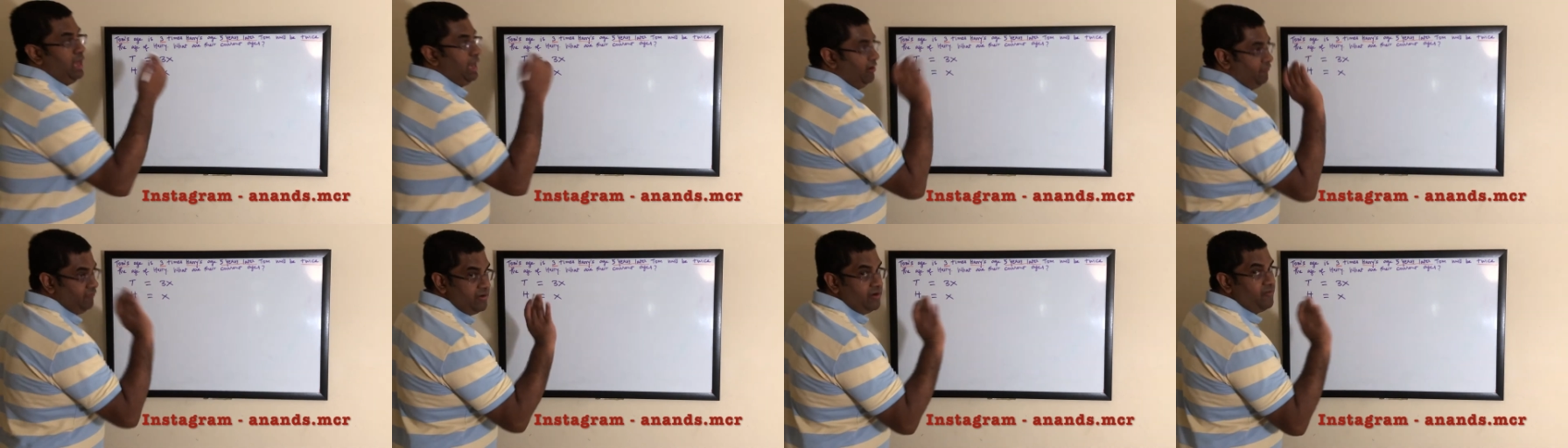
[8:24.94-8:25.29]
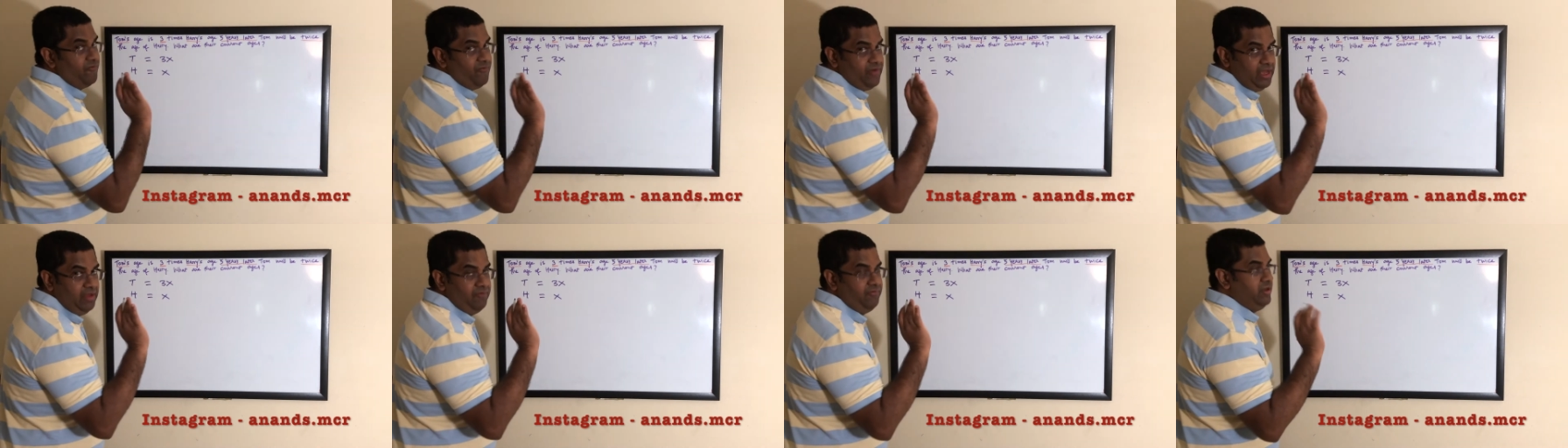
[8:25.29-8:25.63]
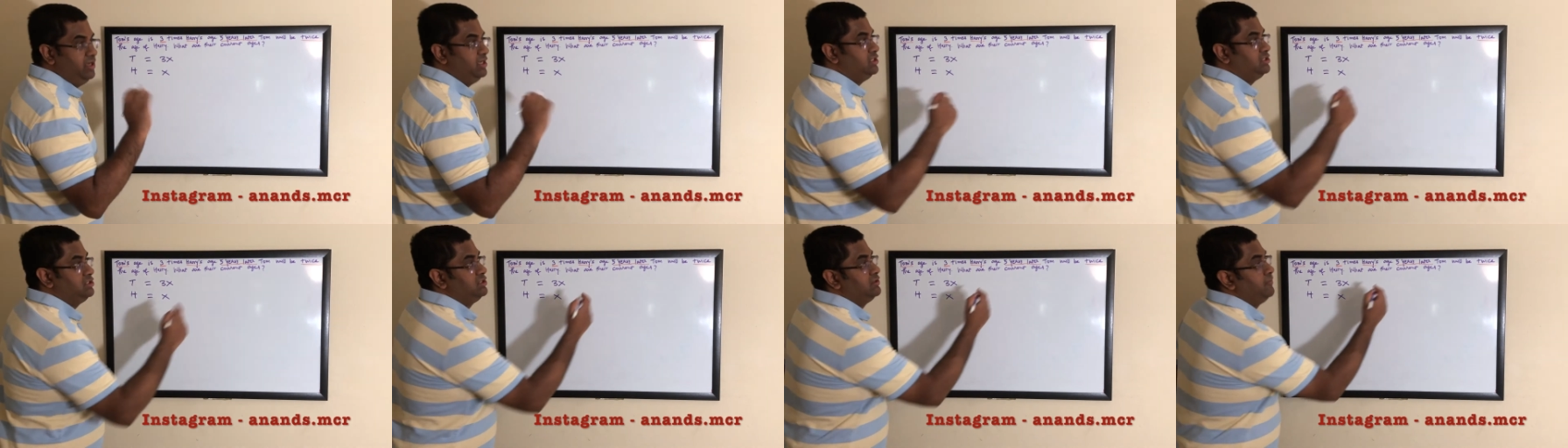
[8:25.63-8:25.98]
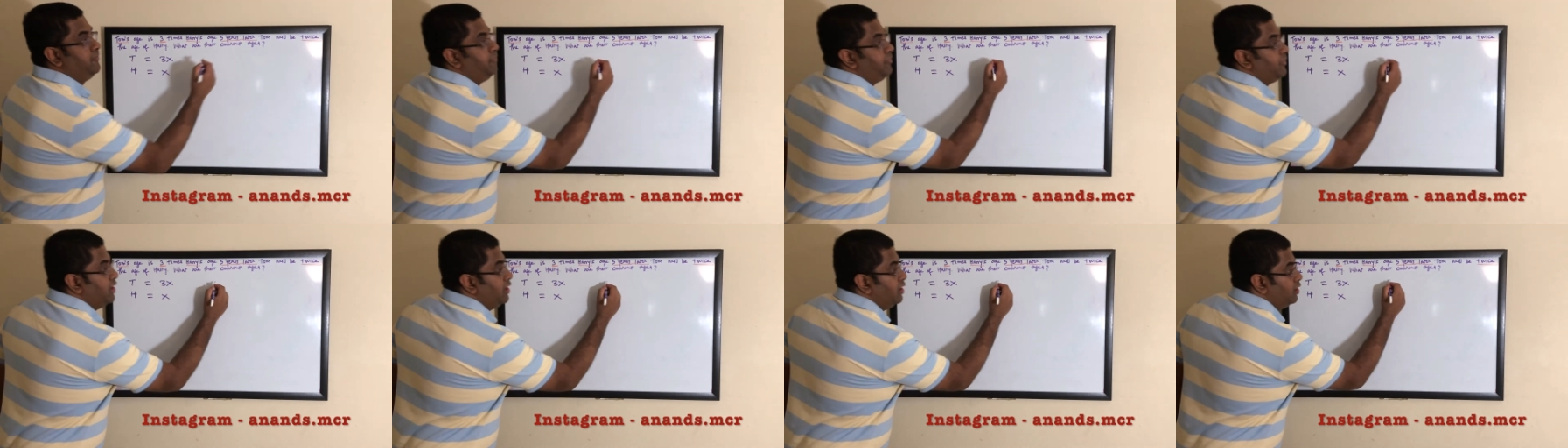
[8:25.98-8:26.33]
after 5 years,
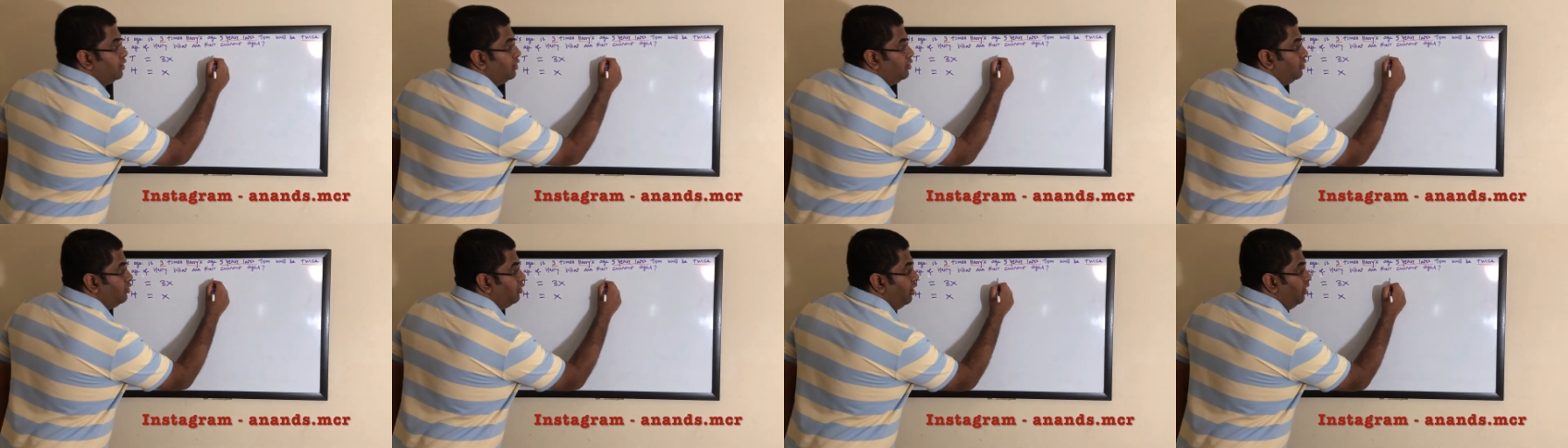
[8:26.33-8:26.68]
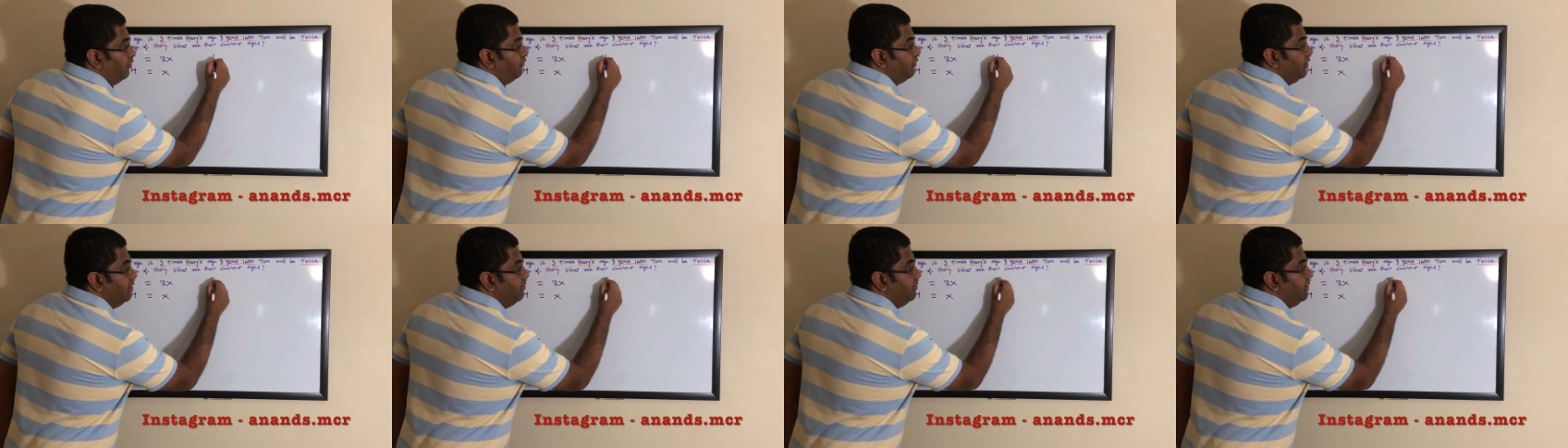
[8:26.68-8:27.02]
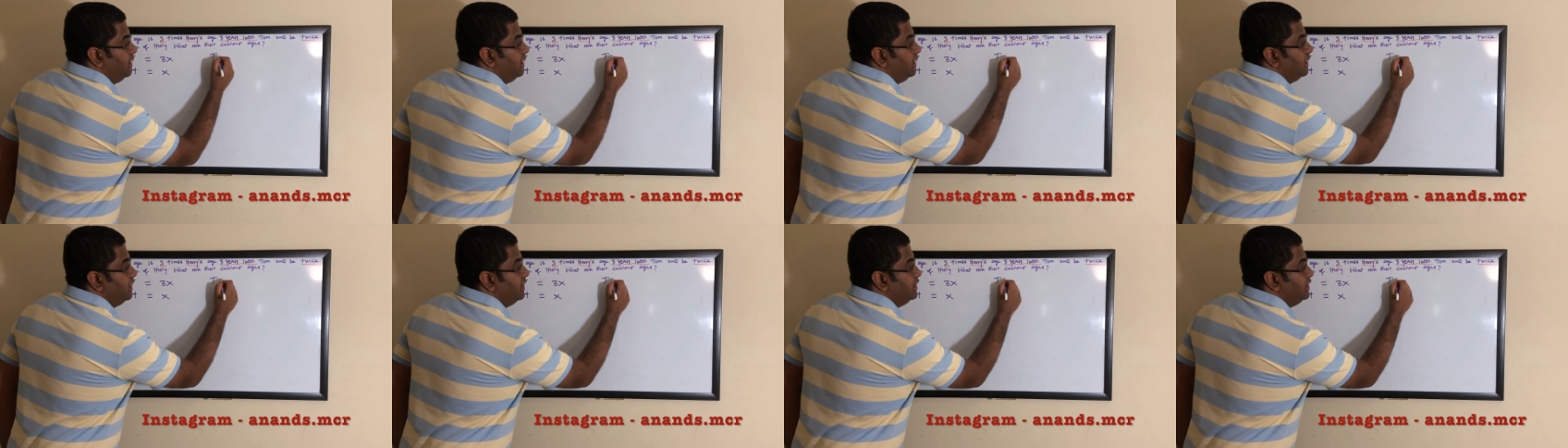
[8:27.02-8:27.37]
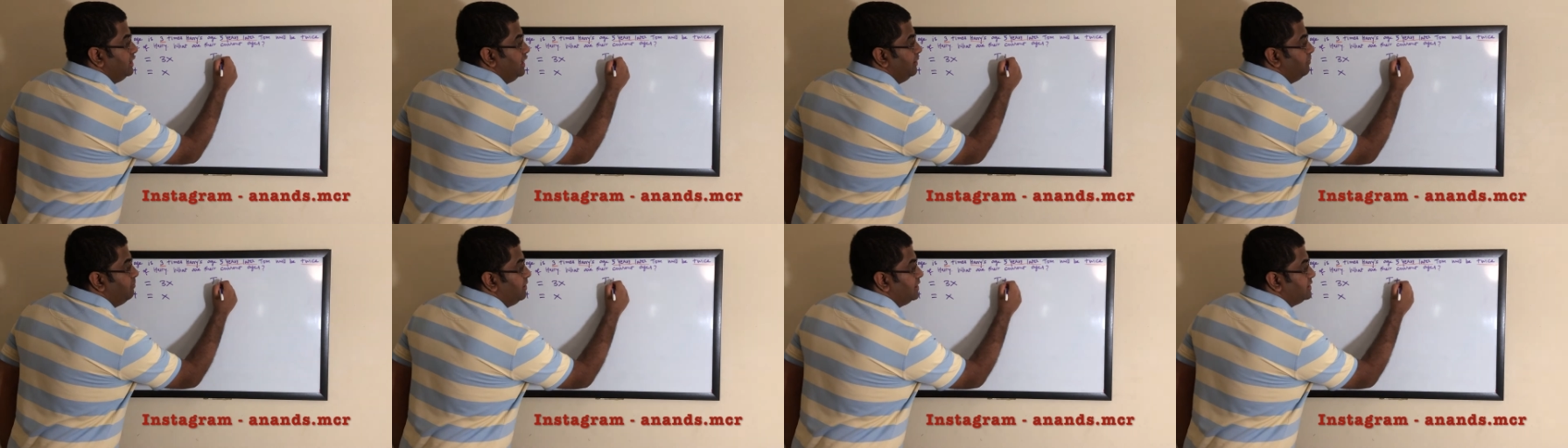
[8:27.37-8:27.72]
Tom will be
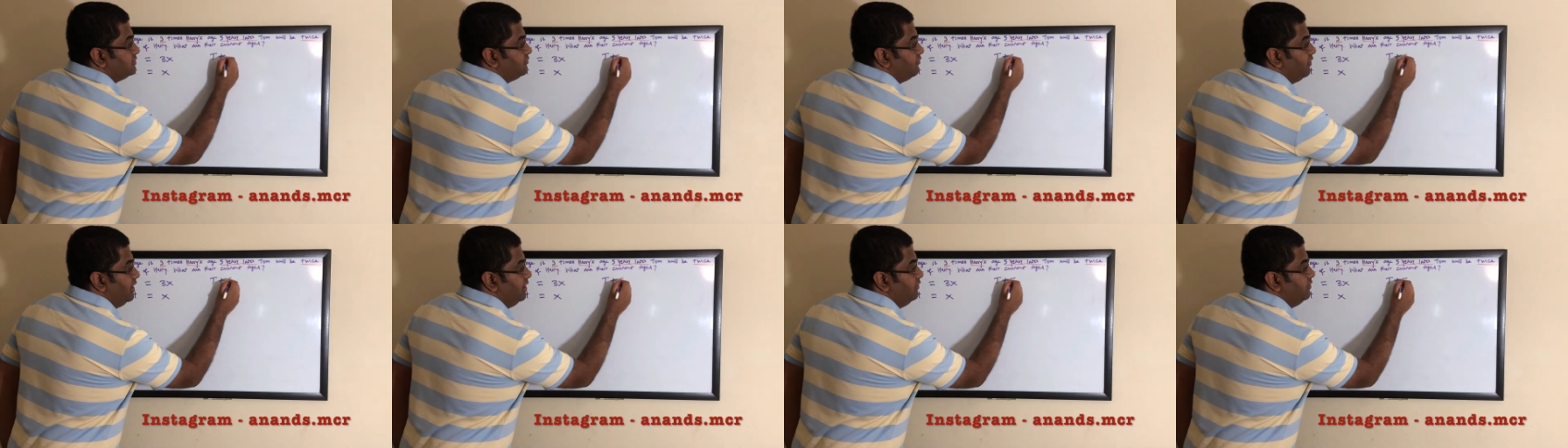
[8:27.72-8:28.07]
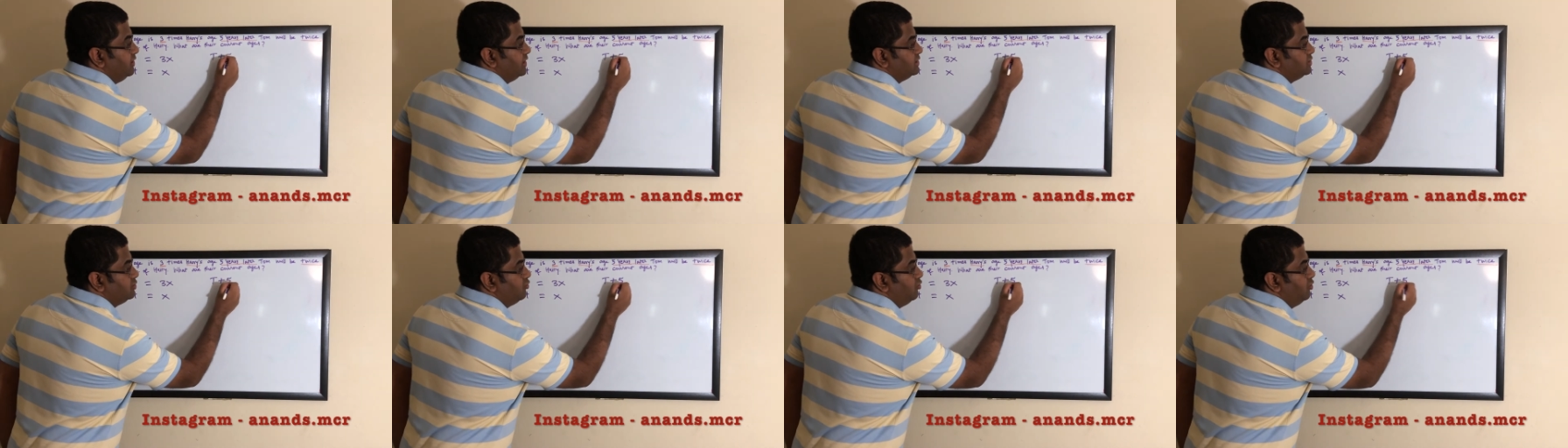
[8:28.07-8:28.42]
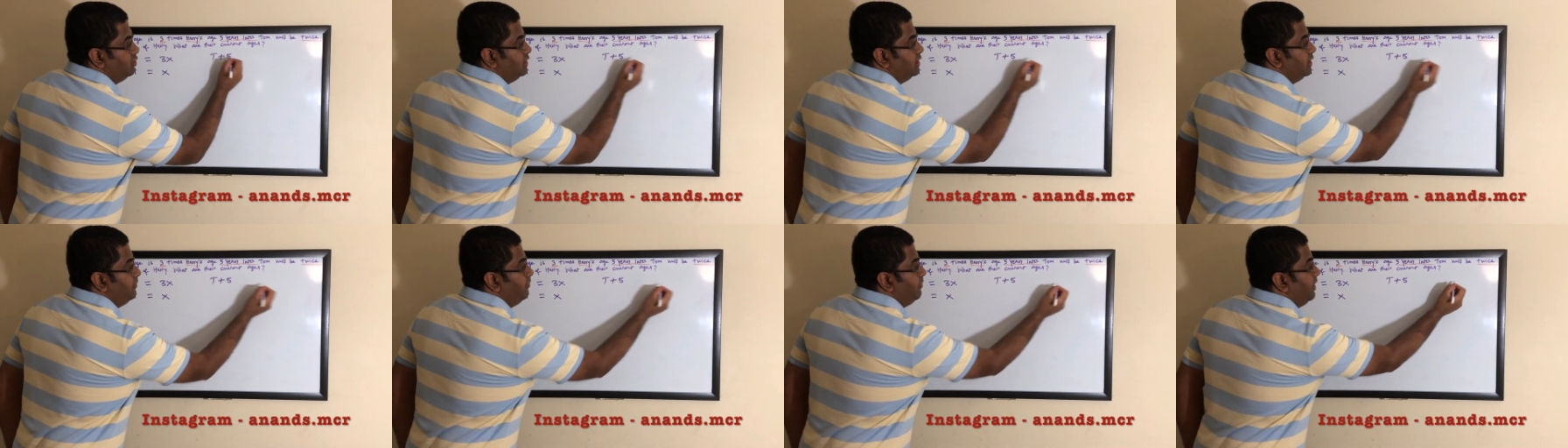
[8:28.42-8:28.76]
t plus 5 years old,